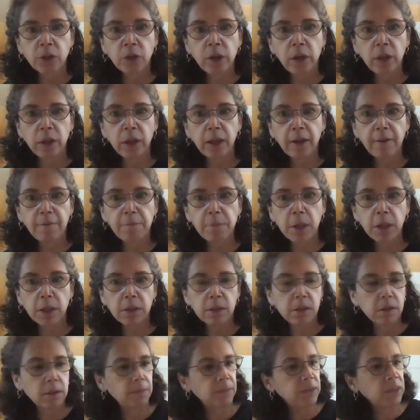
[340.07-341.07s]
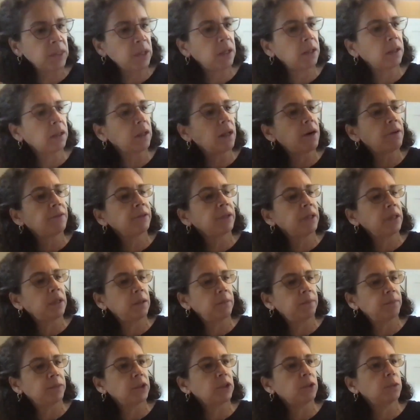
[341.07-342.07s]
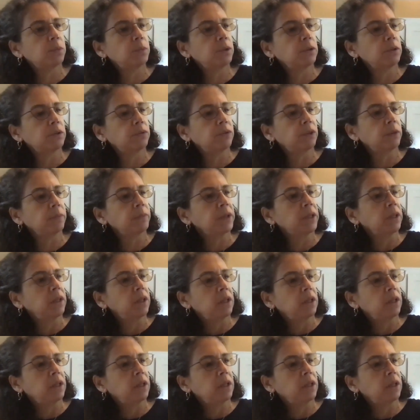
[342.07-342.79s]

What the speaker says: trailing up buttons. Isn't that lovely? Just beautiful.